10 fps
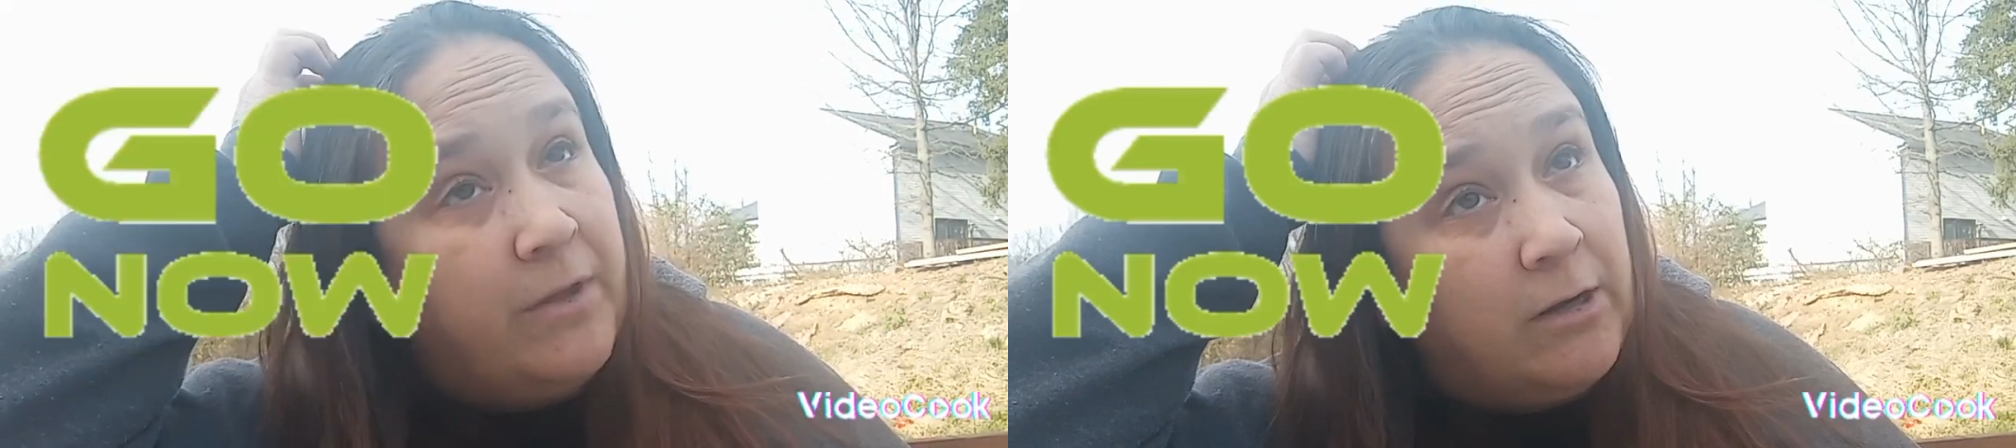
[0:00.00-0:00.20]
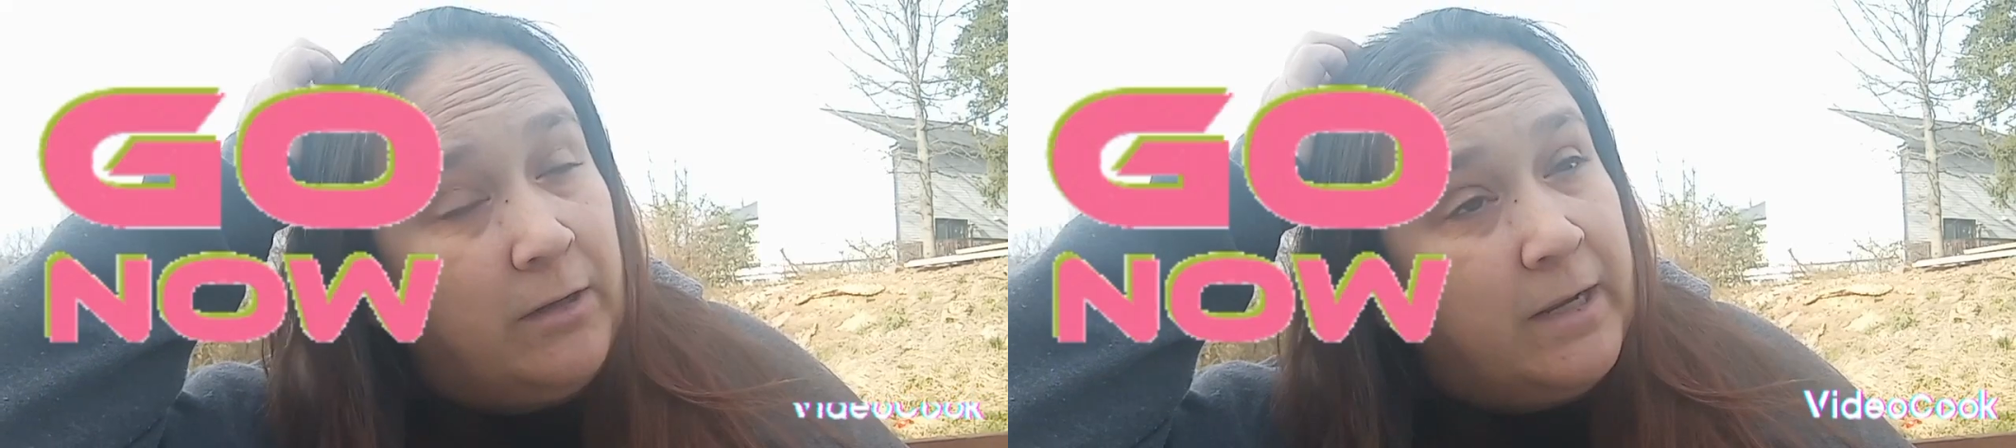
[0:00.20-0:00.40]

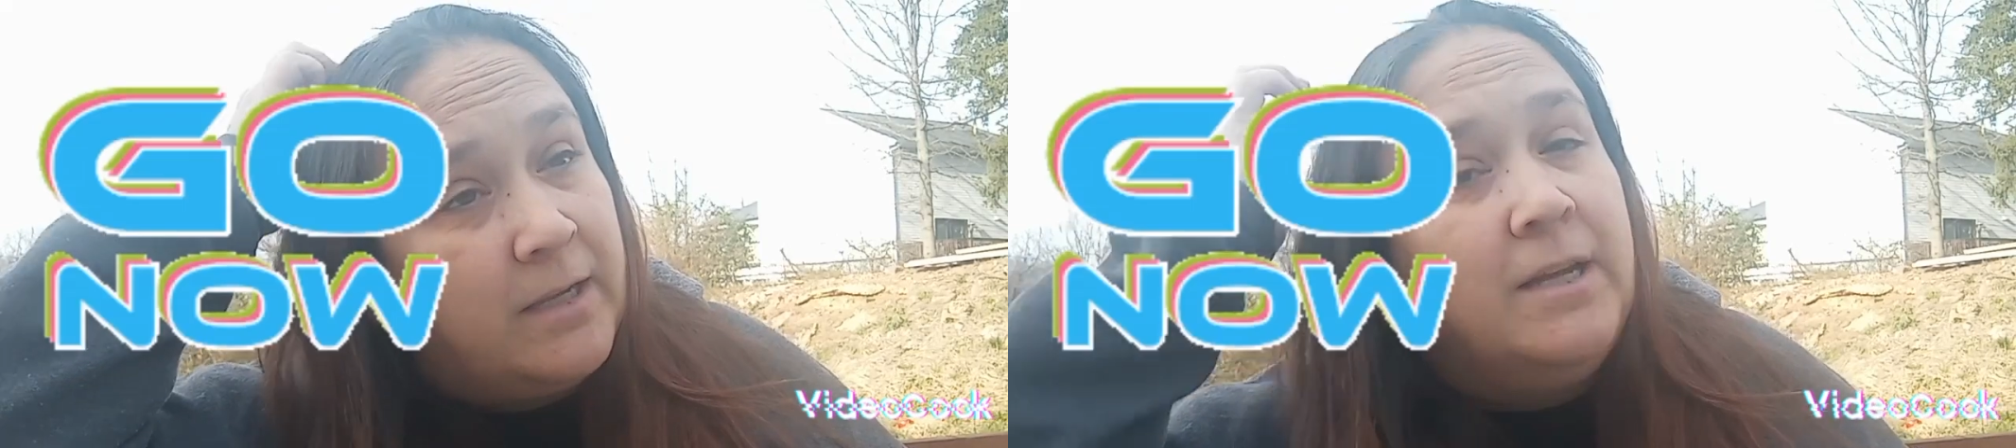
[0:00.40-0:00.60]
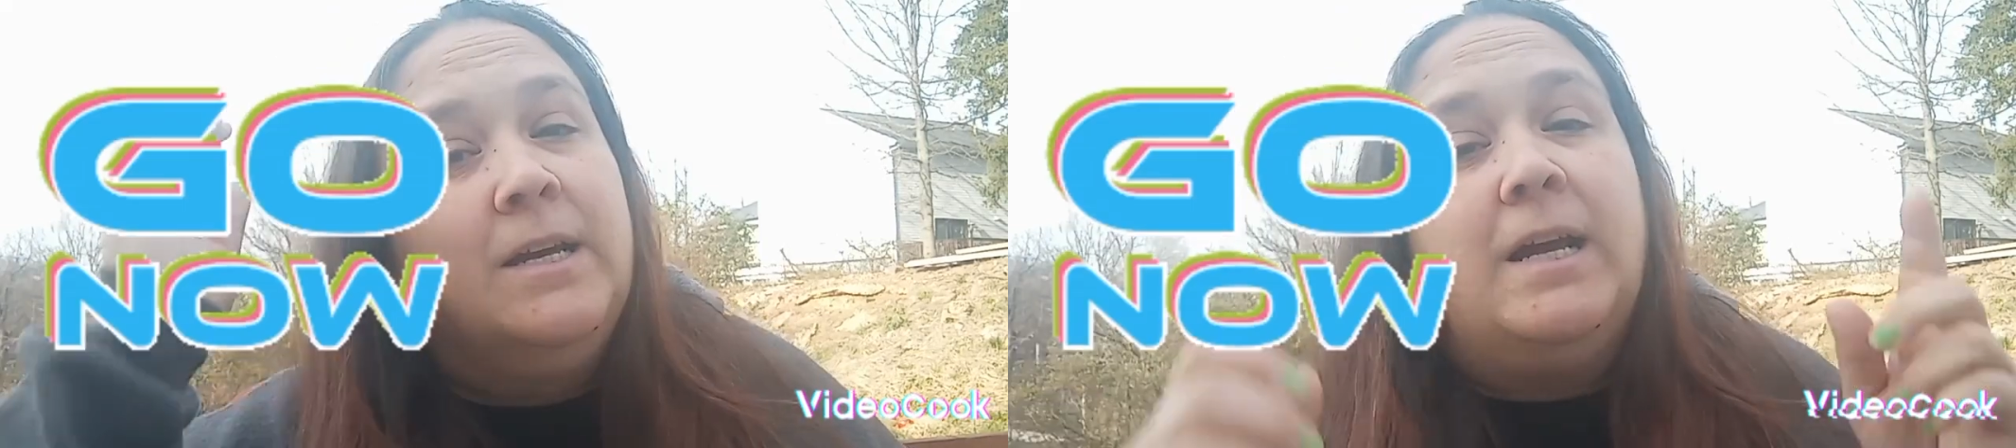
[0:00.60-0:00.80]
their
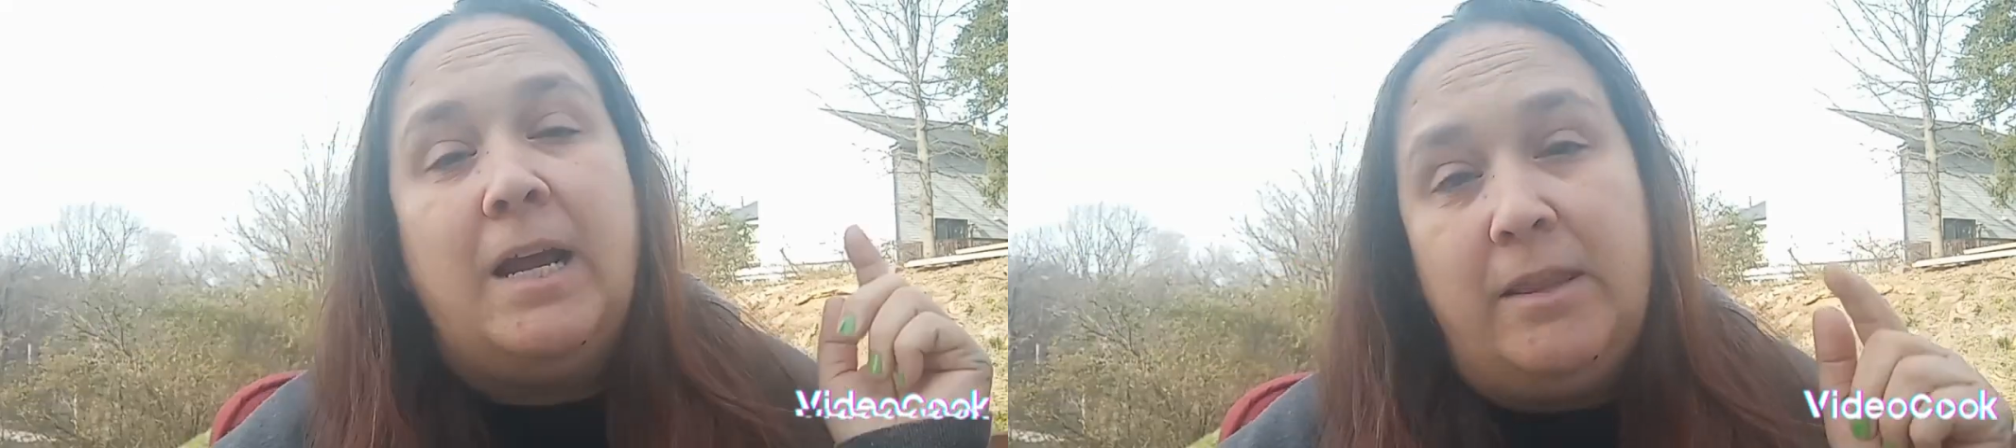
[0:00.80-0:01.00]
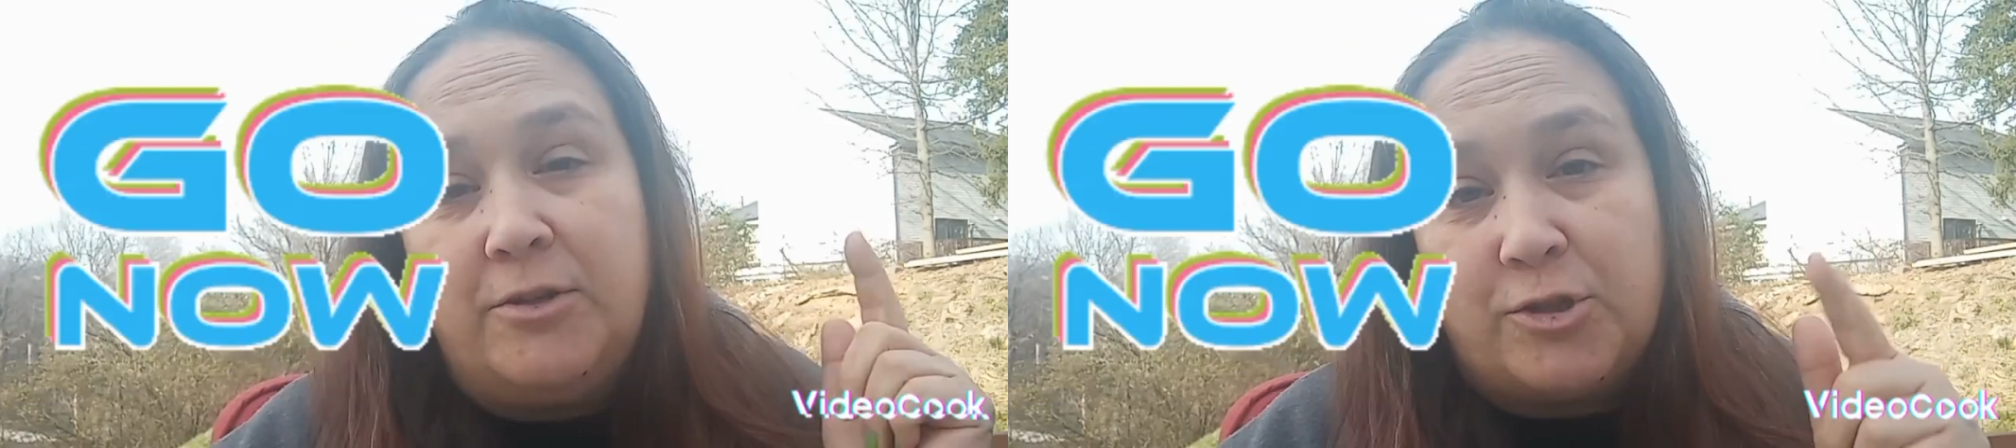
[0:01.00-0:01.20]
link
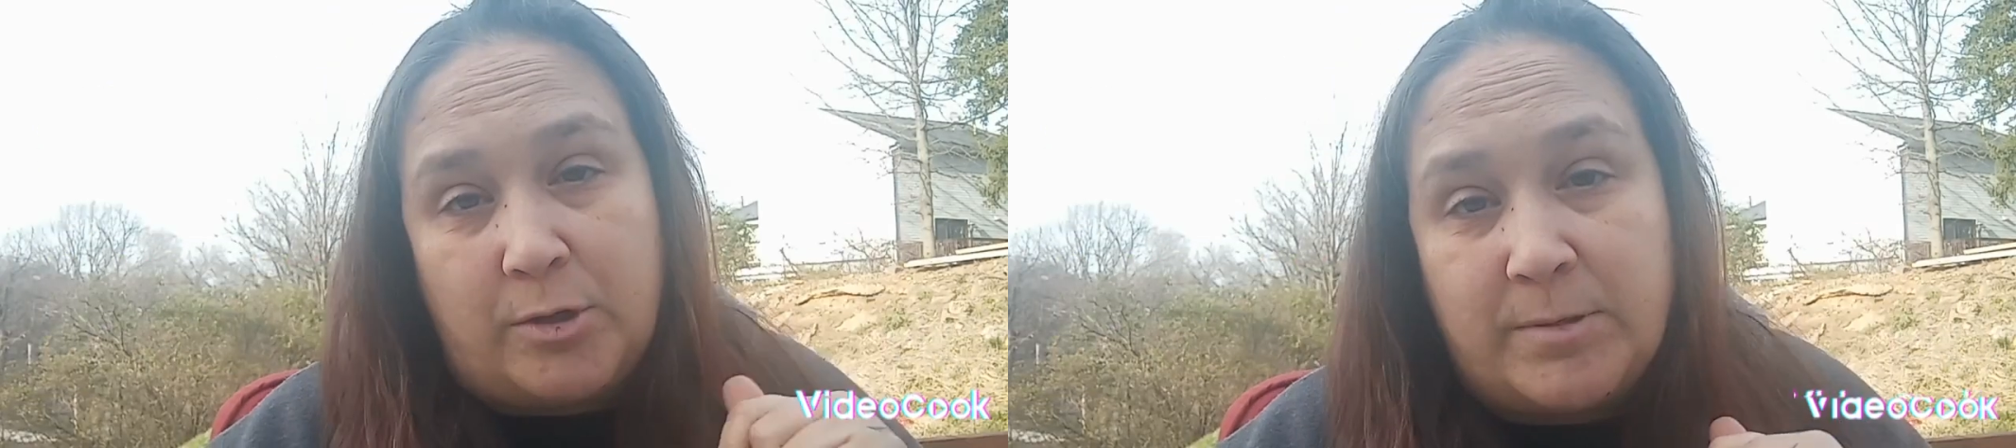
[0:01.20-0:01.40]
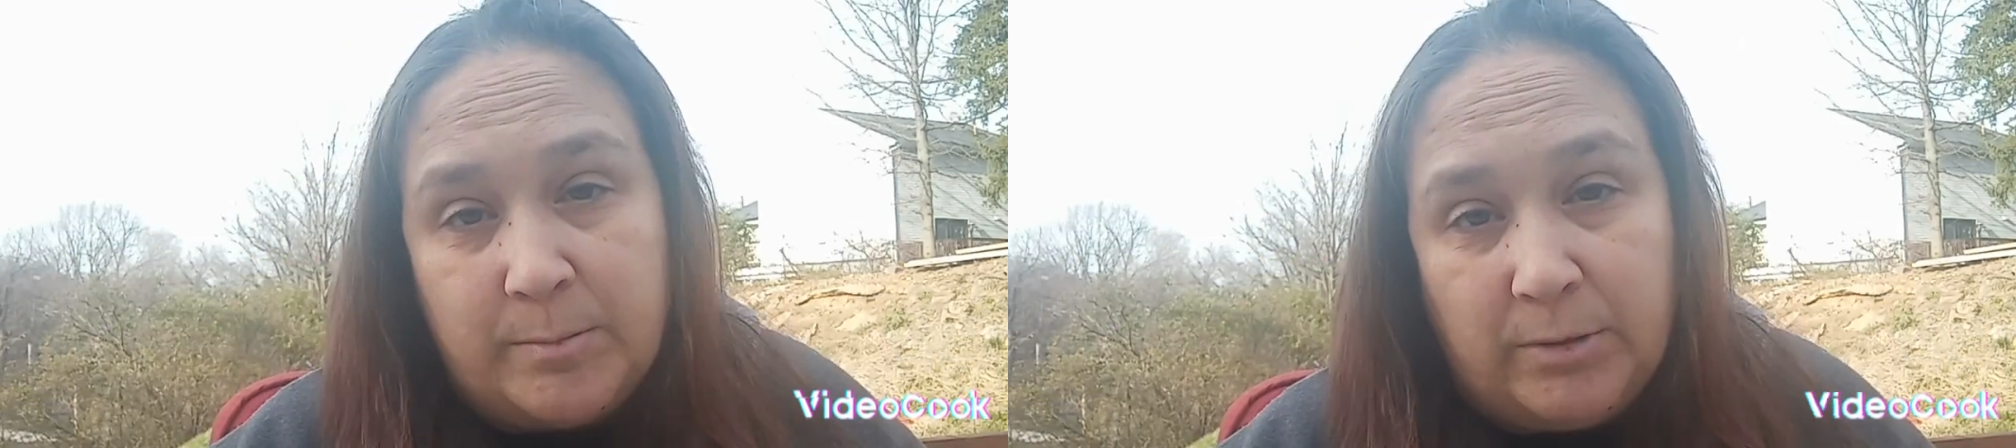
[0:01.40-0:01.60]
in the
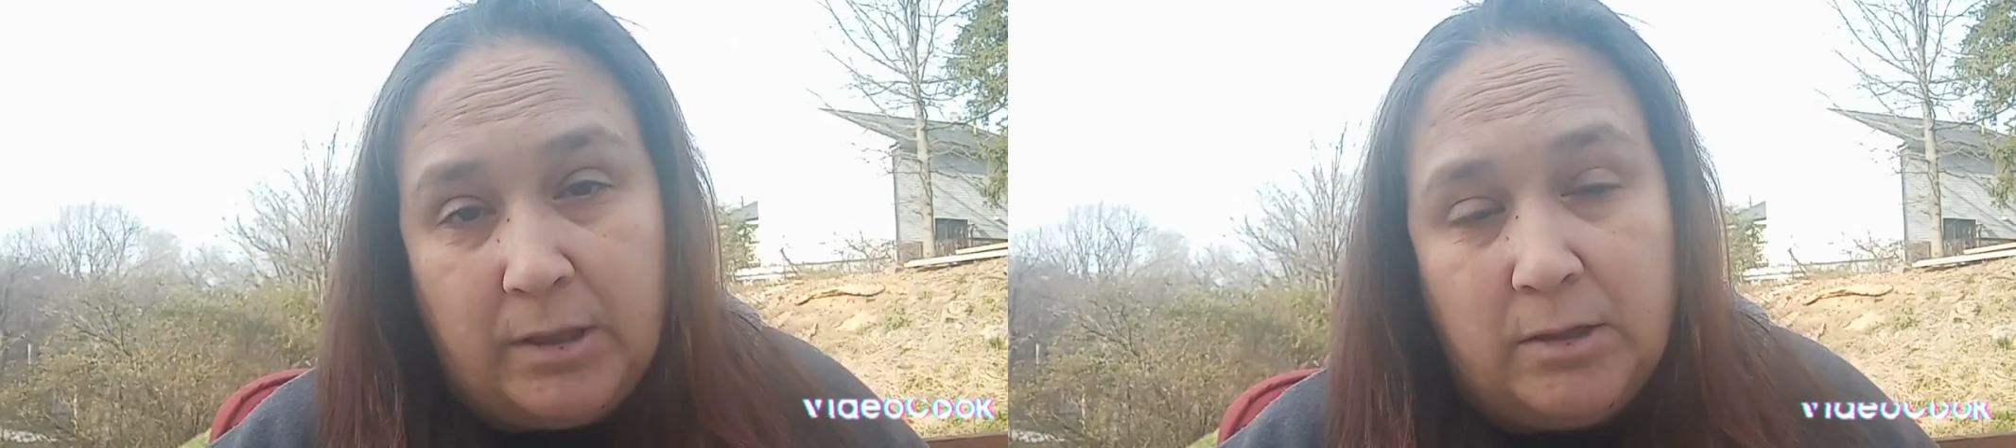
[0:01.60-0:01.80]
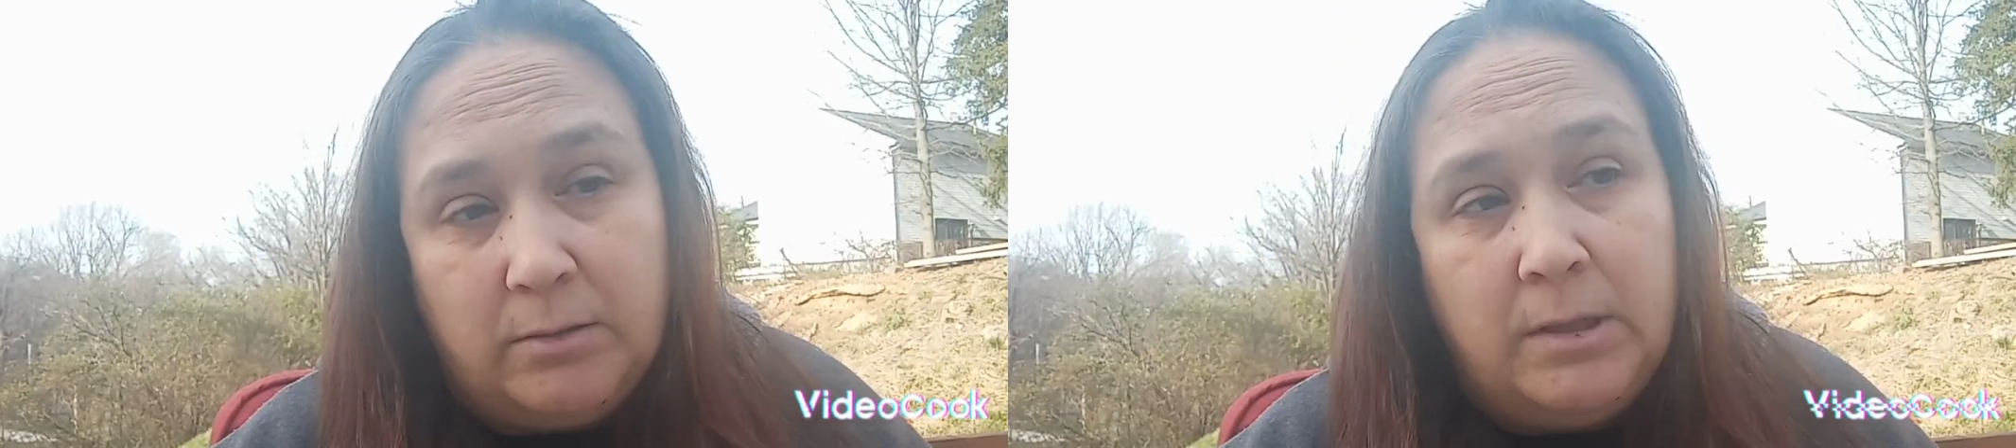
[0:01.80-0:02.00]
description
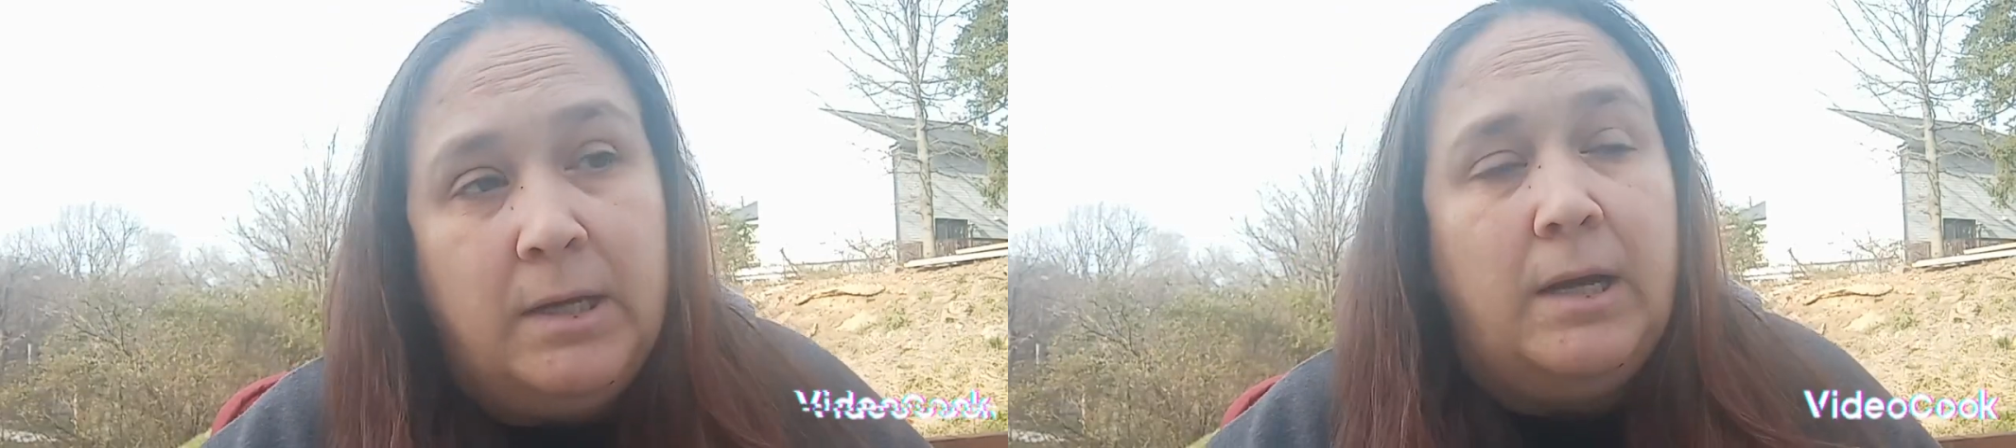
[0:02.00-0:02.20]
below.